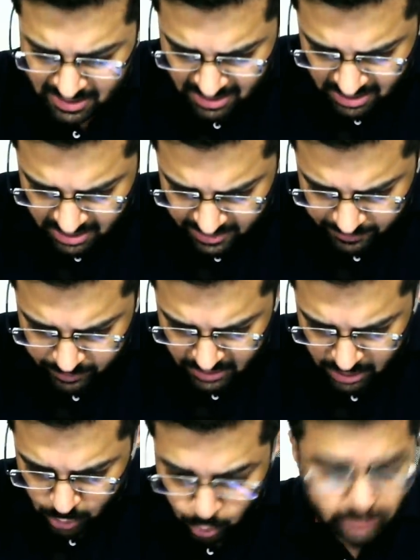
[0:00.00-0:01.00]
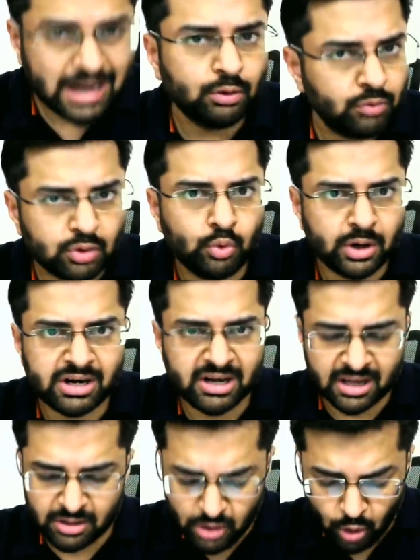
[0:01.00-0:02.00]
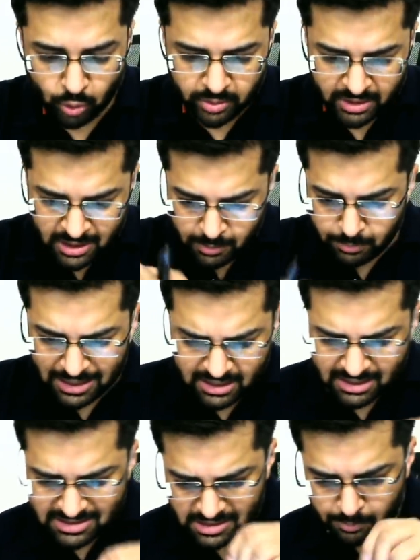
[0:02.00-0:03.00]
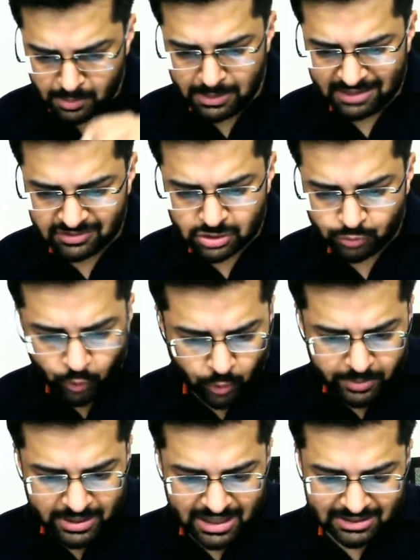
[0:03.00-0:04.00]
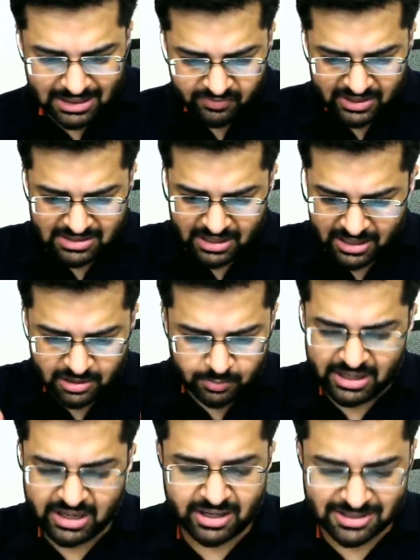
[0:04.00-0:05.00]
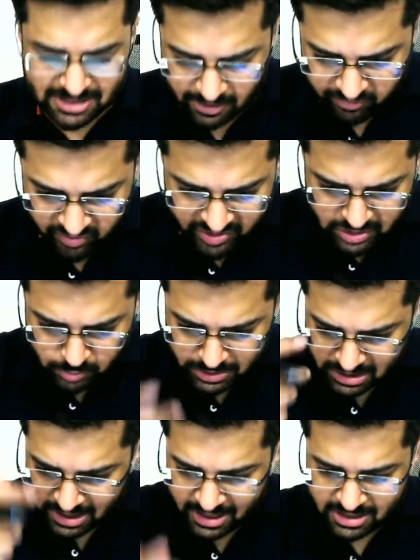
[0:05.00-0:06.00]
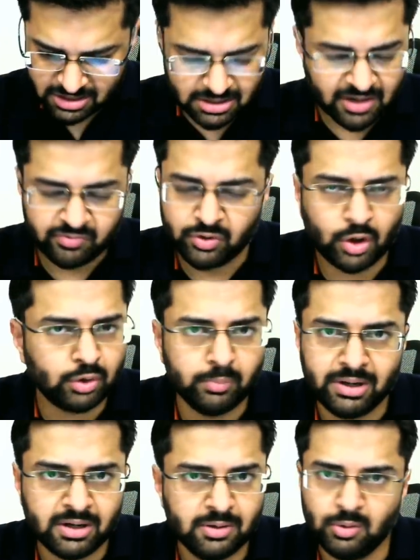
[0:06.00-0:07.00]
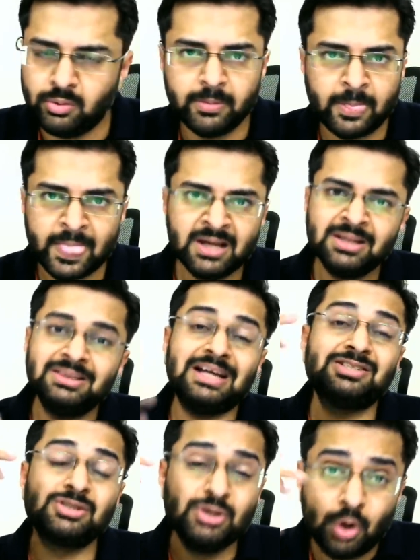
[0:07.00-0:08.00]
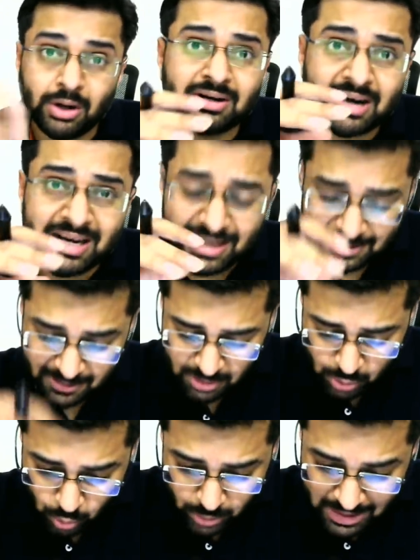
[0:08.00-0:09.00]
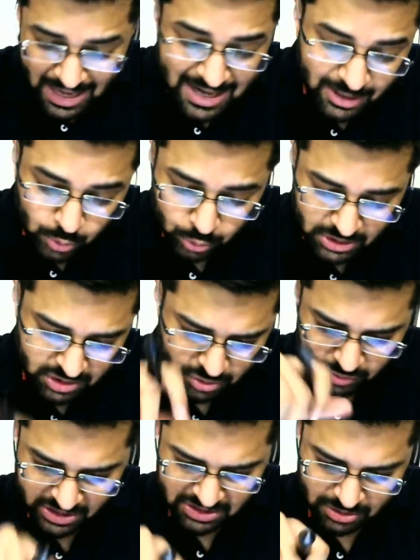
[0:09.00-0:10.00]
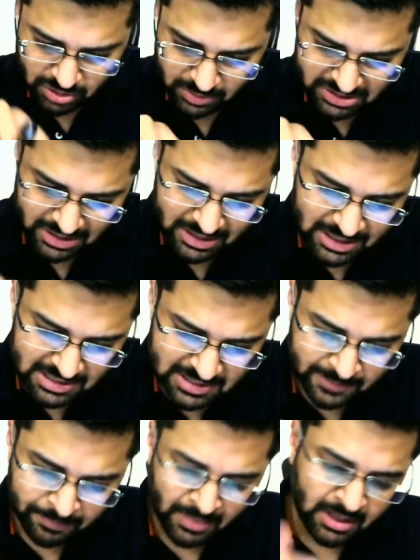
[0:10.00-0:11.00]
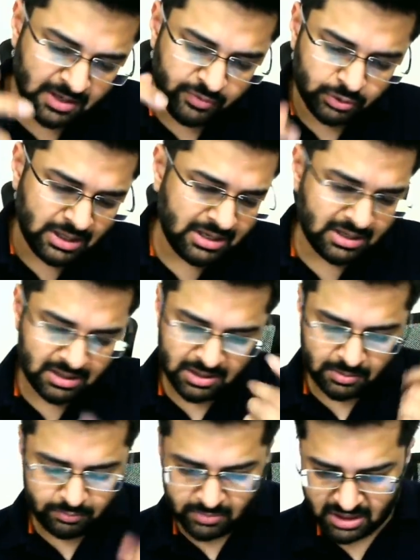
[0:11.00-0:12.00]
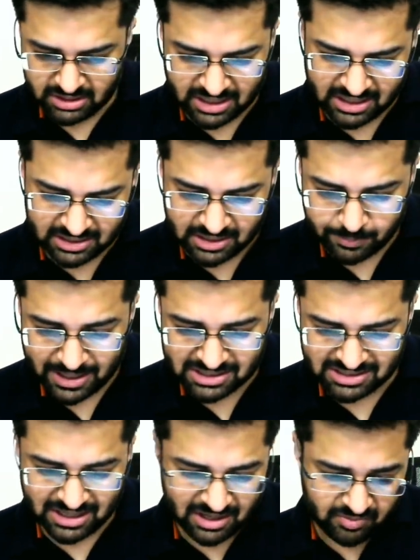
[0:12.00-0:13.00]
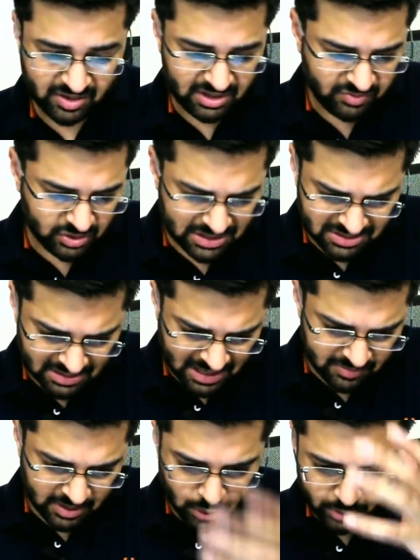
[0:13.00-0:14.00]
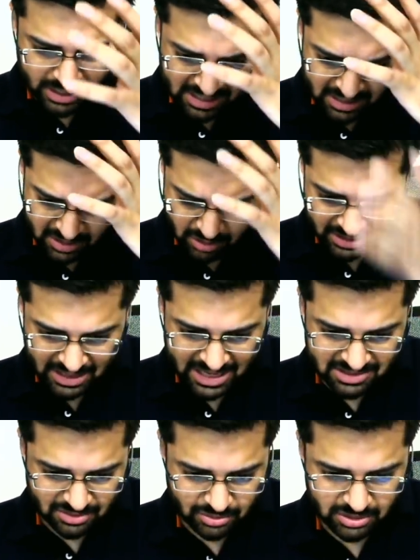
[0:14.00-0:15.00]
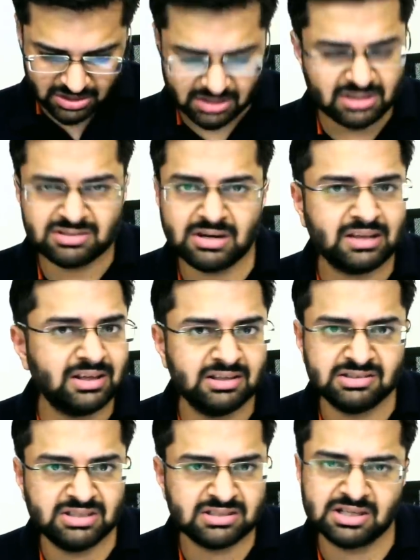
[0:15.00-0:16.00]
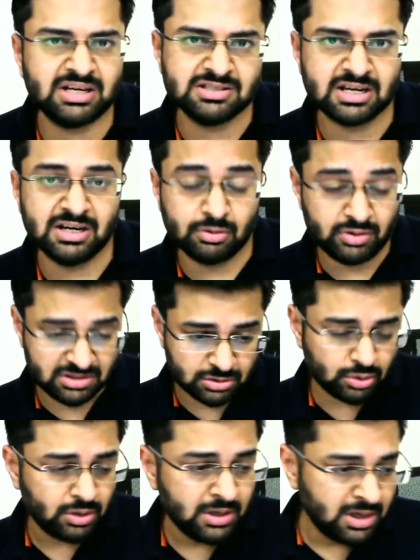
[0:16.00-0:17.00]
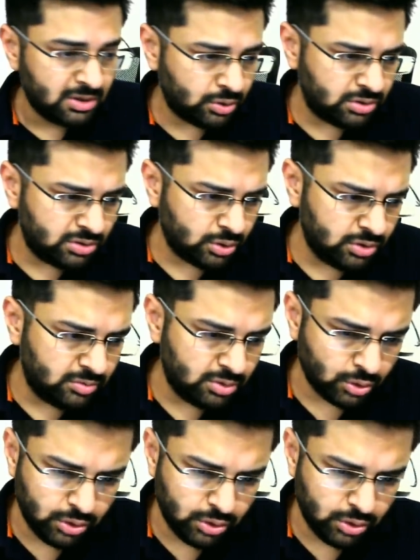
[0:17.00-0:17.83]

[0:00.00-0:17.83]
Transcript: uh, do that over quadratic no but some people have this phobia that if it's arithmetic it's tough if it's miscellaneous it's tough not to be done no that's not right you can do these questions on miscellaneous if you think uh, there are other parts that are difficult if you just have a look at it you'll realize oh it's, it's nothing it's just a 10 second question so don't don't don't